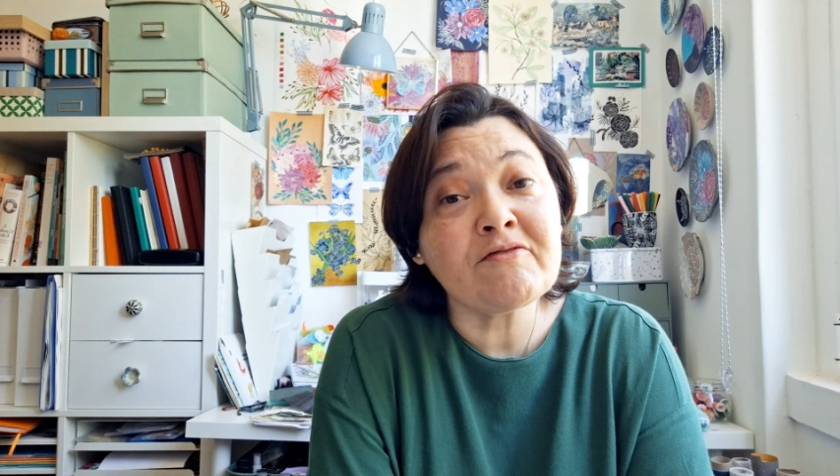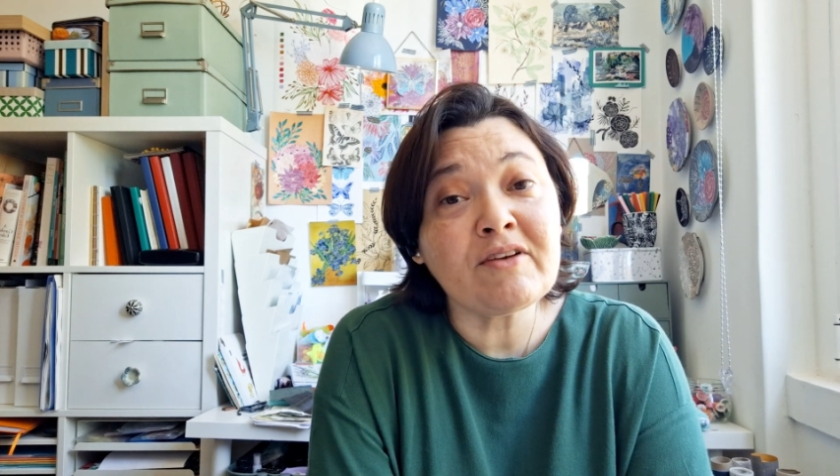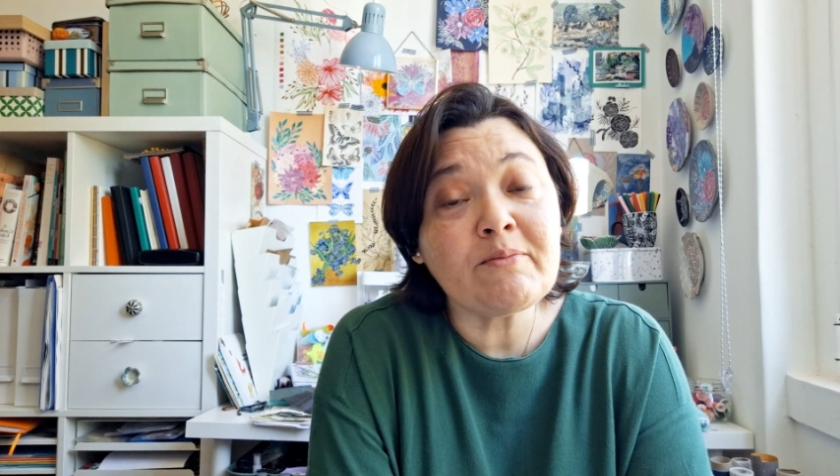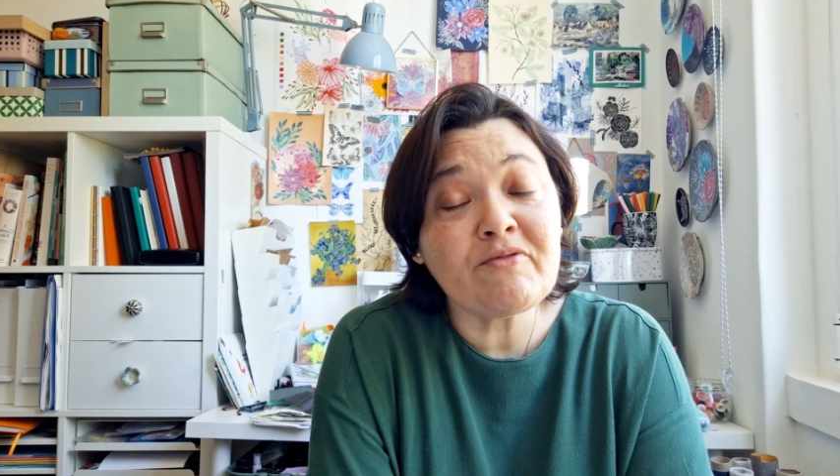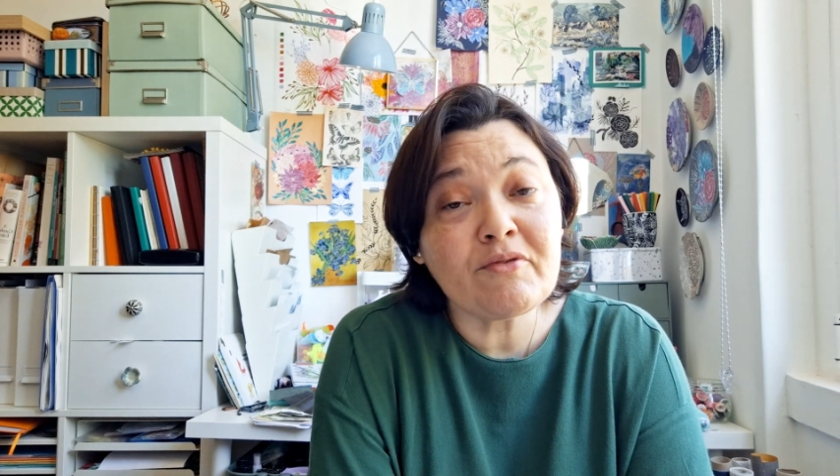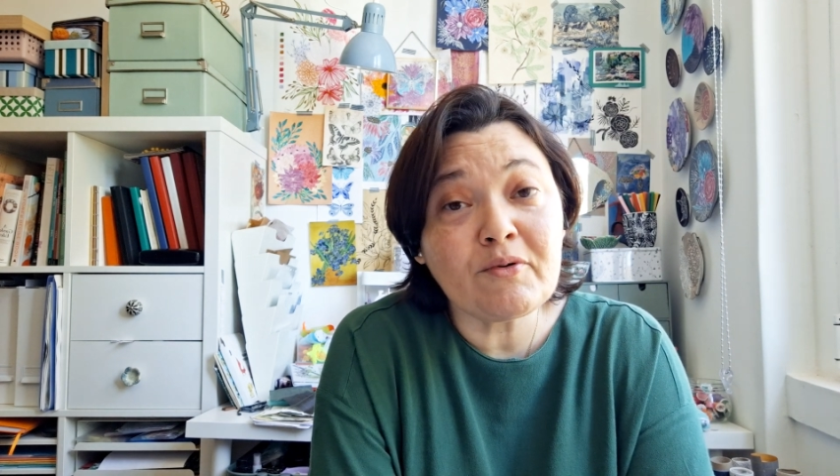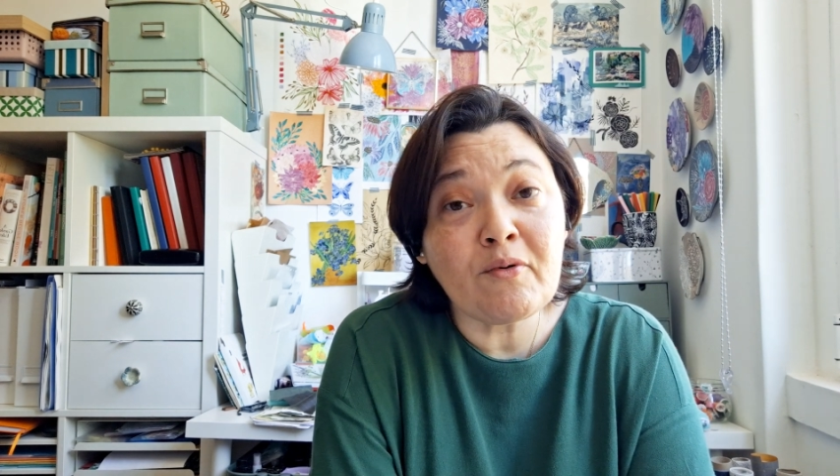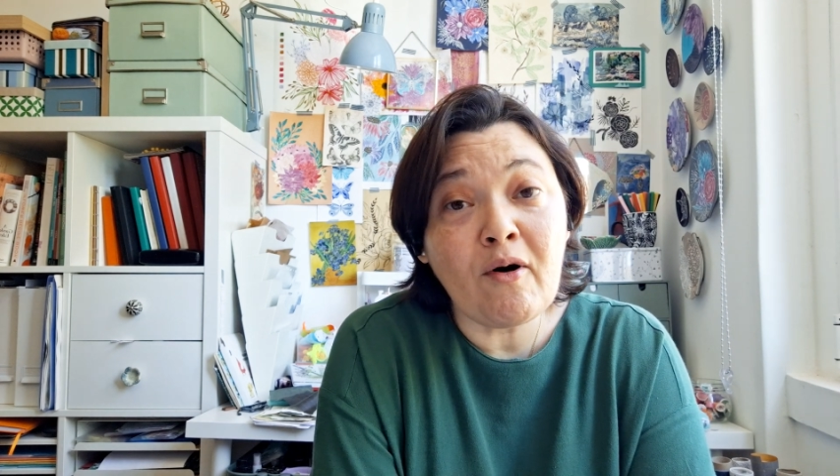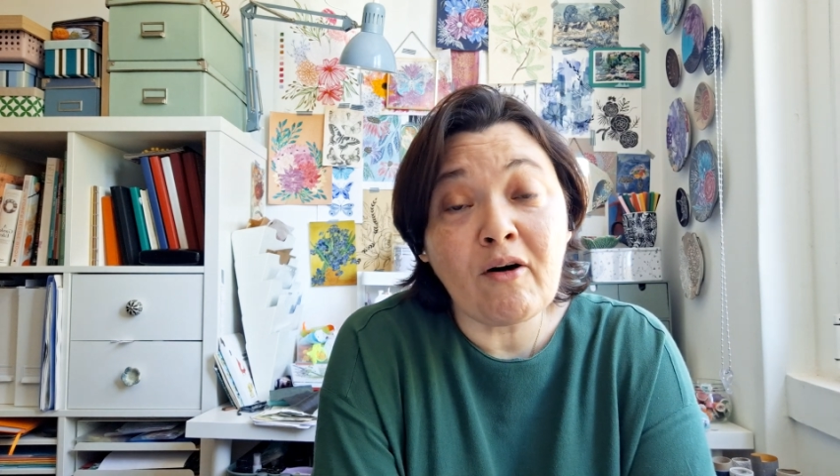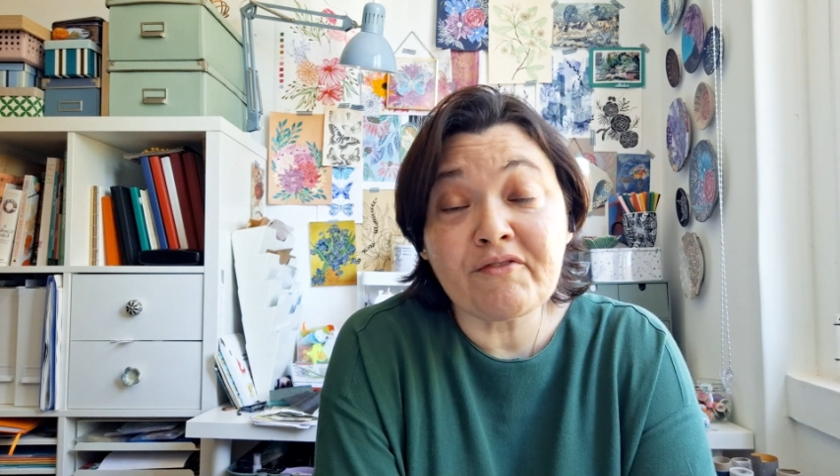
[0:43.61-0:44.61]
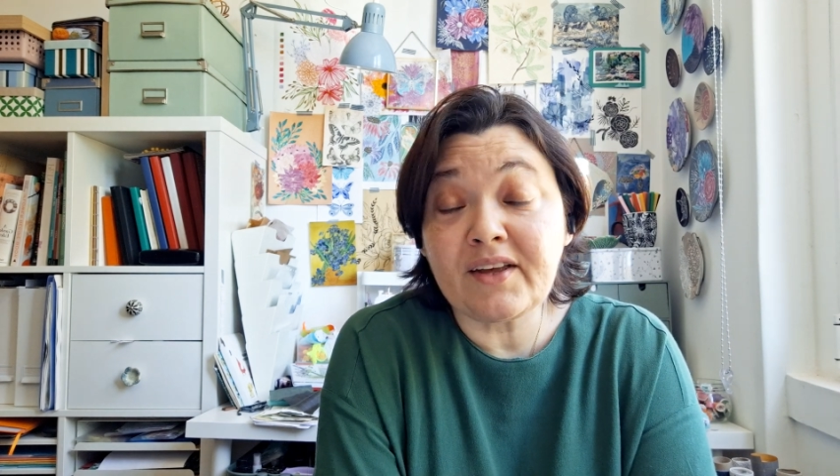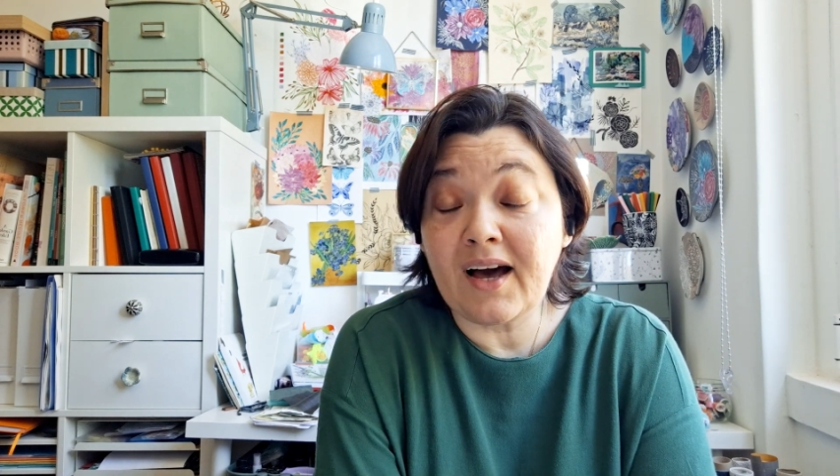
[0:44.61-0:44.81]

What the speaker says: flip through of the